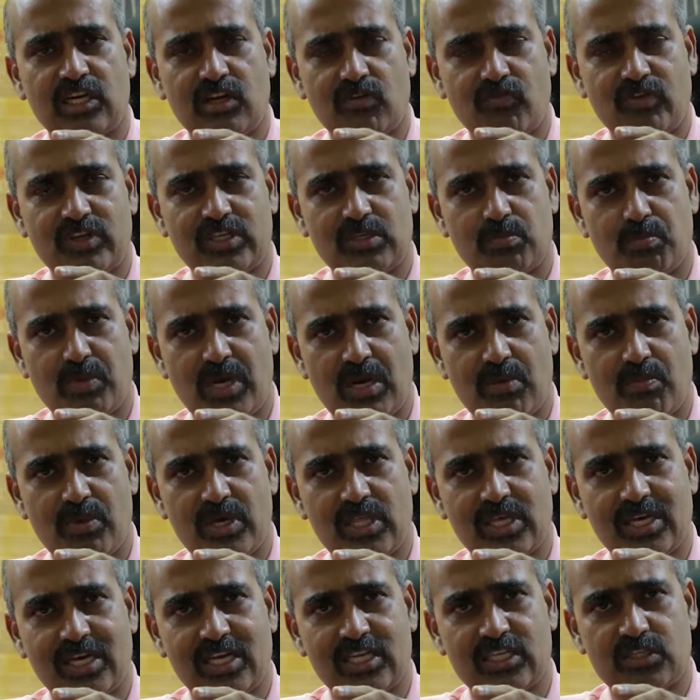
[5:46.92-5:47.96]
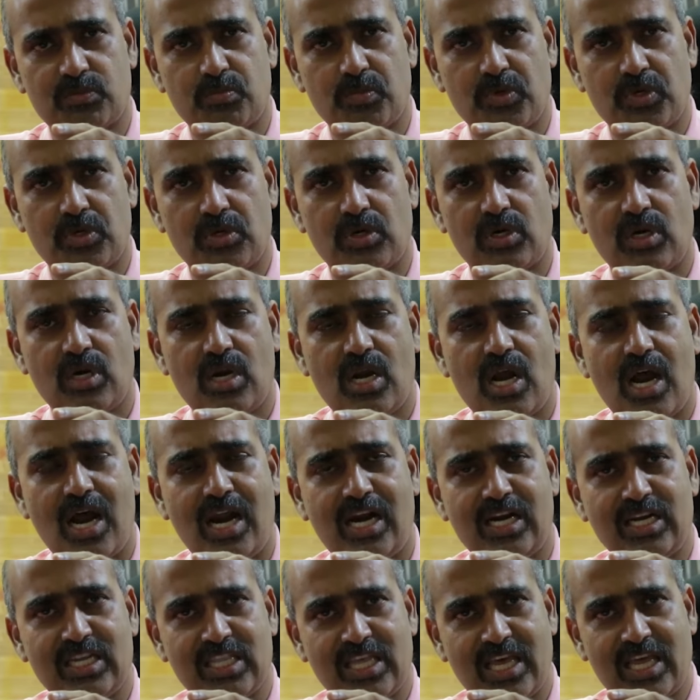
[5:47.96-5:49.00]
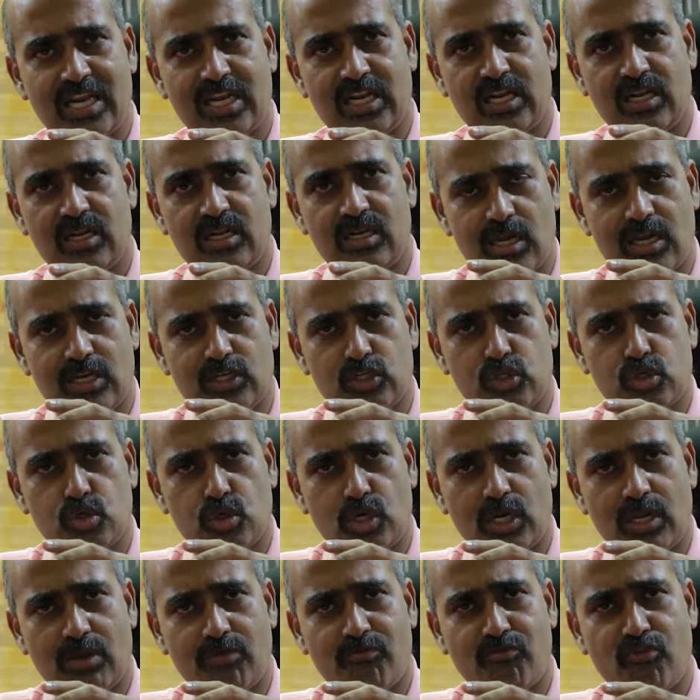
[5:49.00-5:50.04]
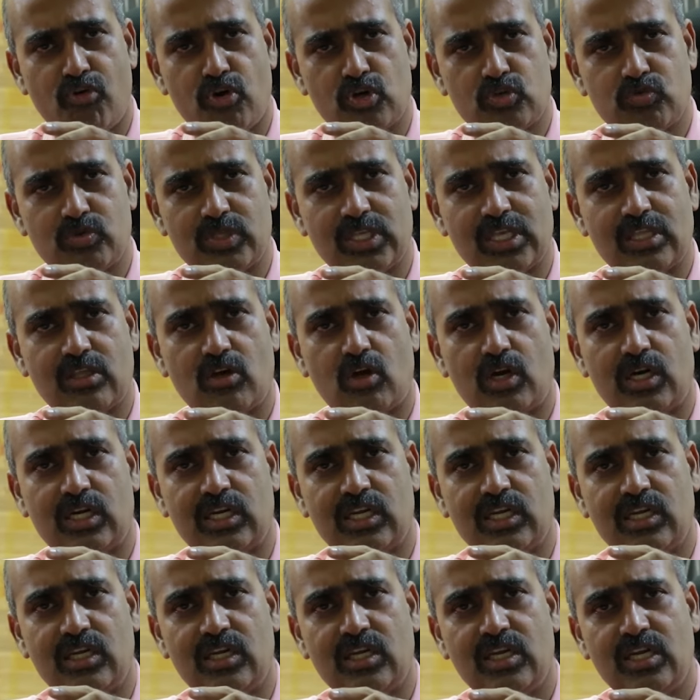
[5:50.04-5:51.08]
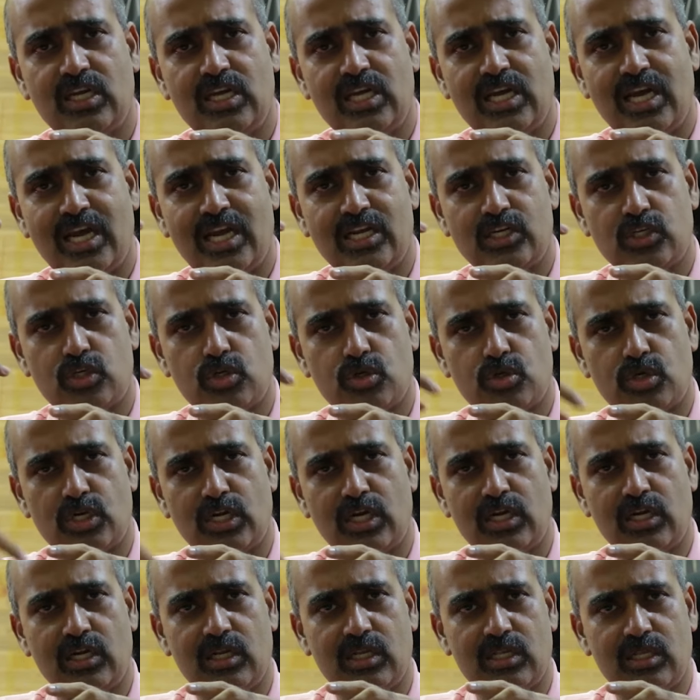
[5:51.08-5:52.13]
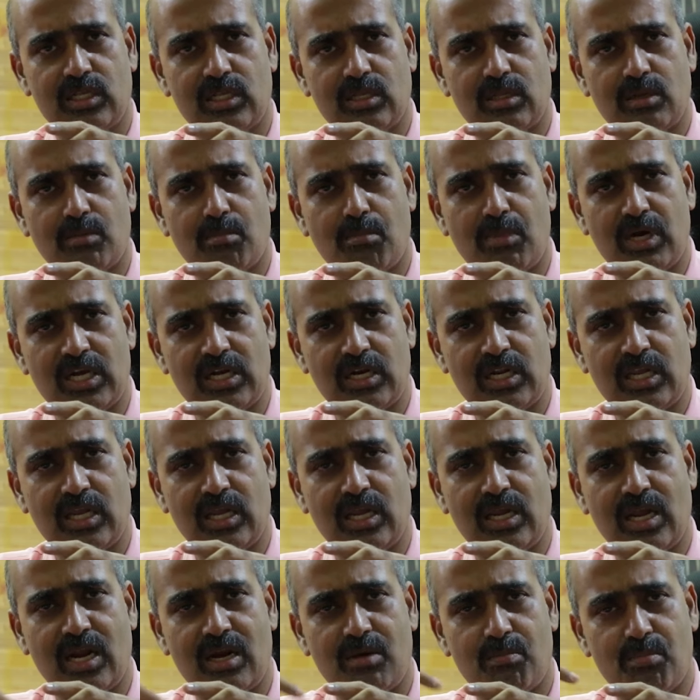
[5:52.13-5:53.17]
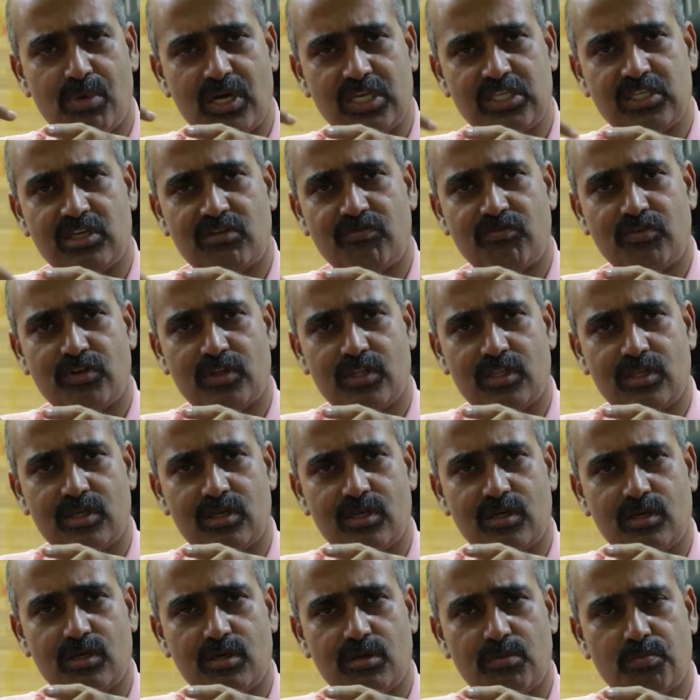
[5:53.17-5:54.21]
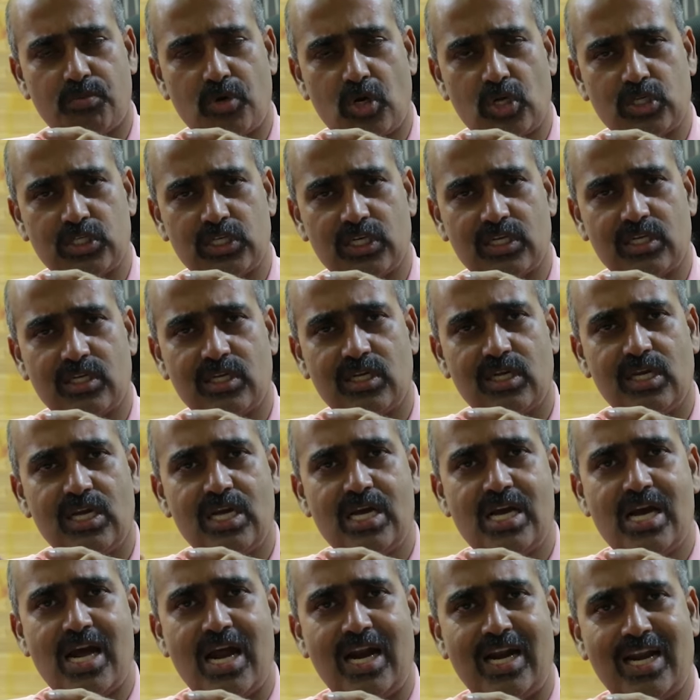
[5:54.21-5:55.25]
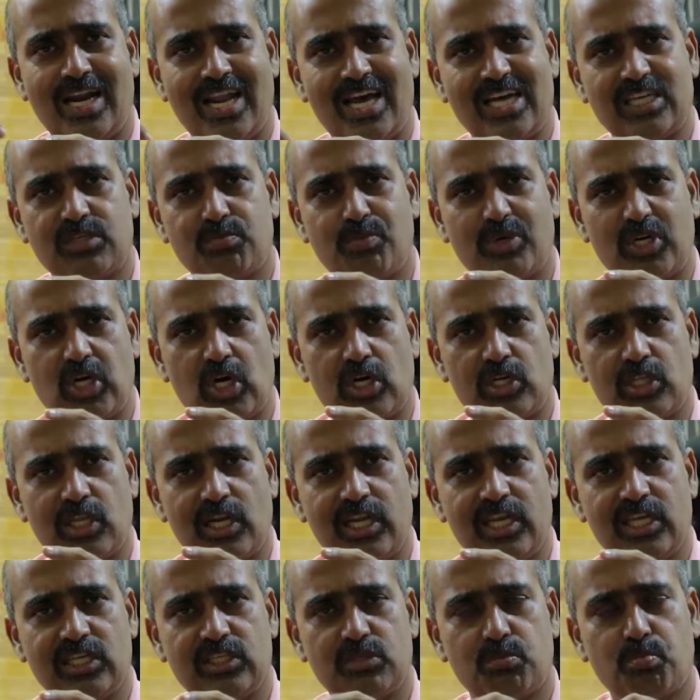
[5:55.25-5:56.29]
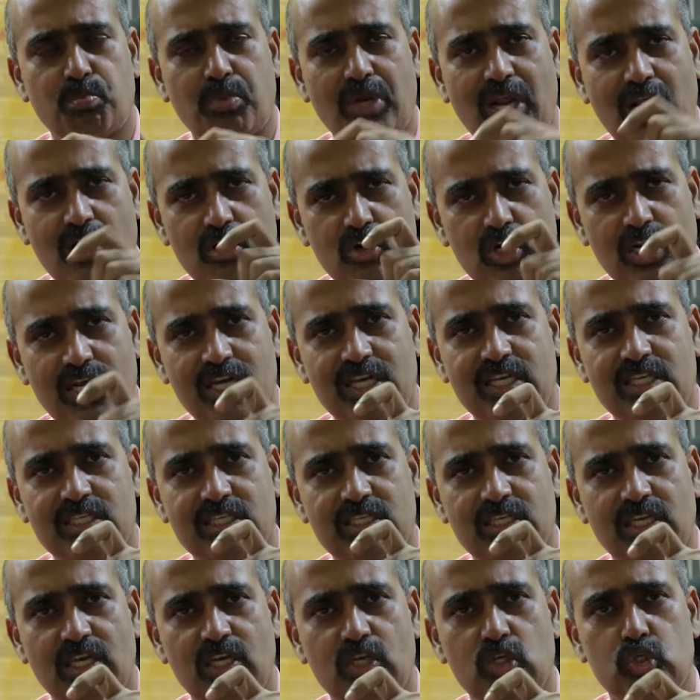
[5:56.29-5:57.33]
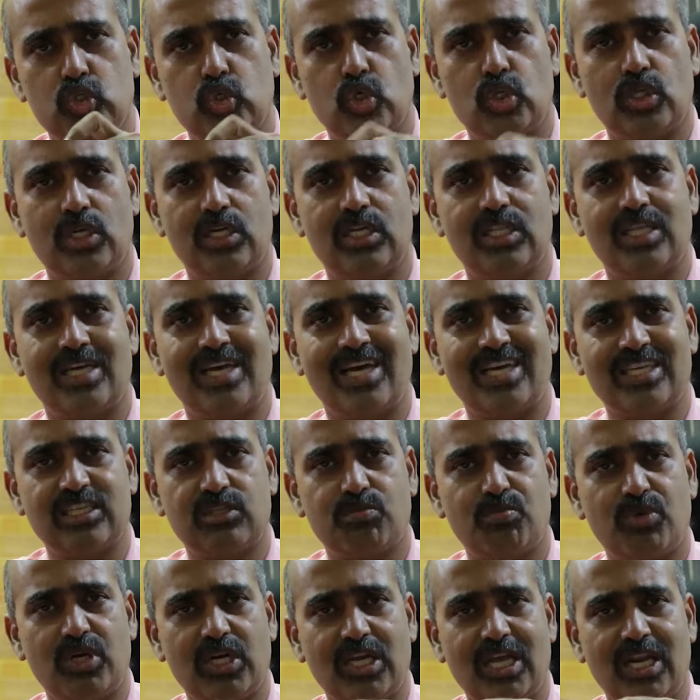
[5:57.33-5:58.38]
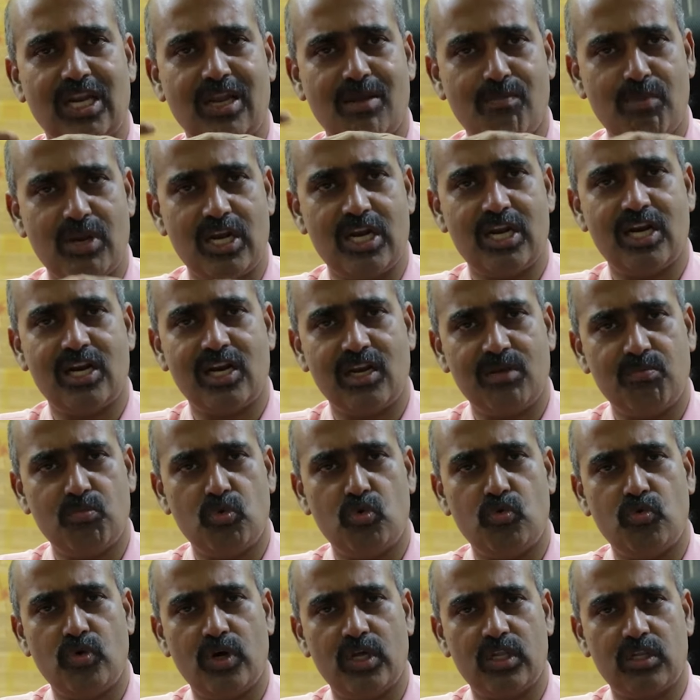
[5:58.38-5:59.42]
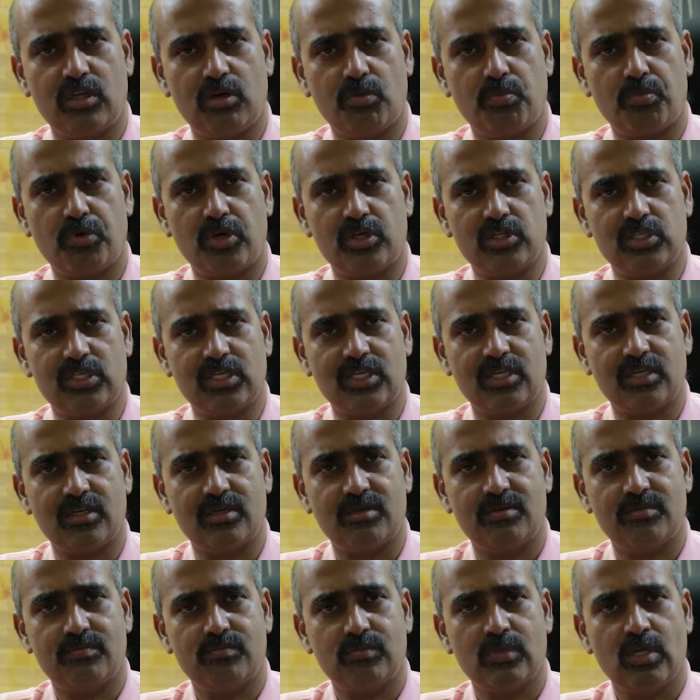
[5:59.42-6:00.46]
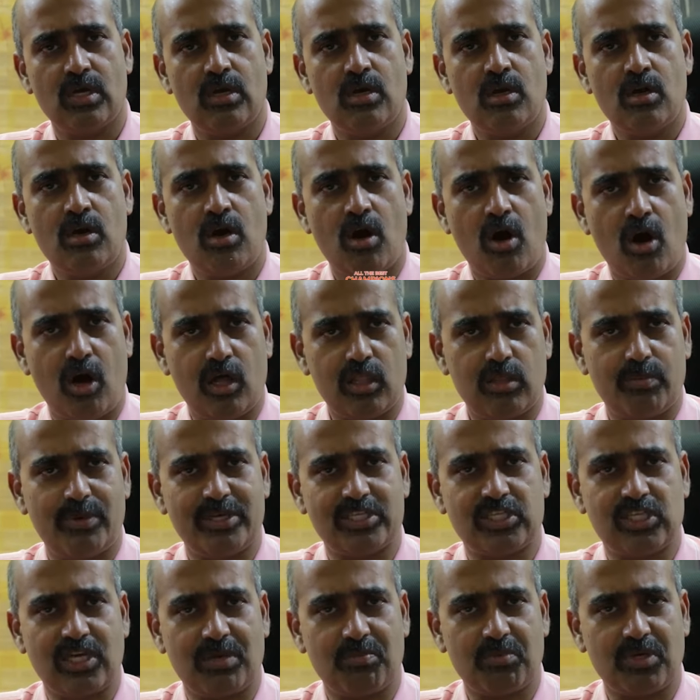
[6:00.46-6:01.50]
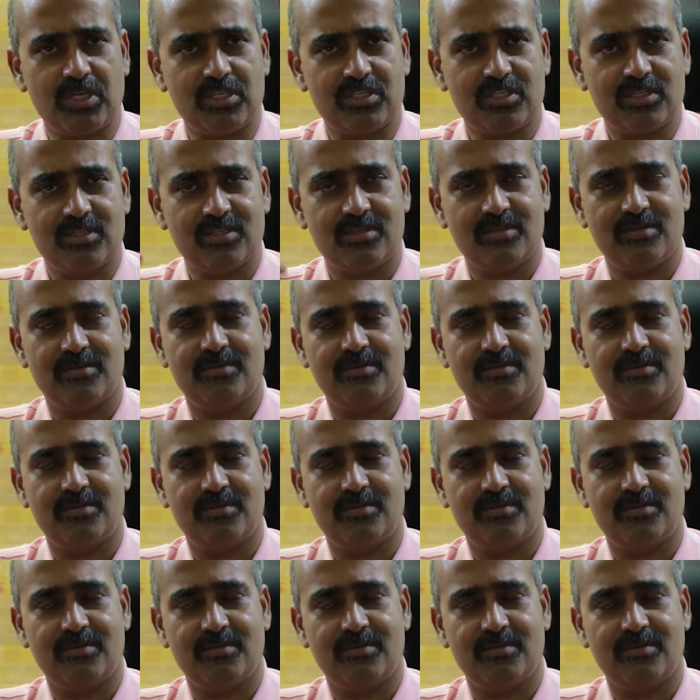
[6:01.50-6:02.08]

request made by the customer, and then ensuring folks with authority, ensuring money and budget for the project, and last but not the least, prioritize so that the customer can immediately move on your project. All the best, champions.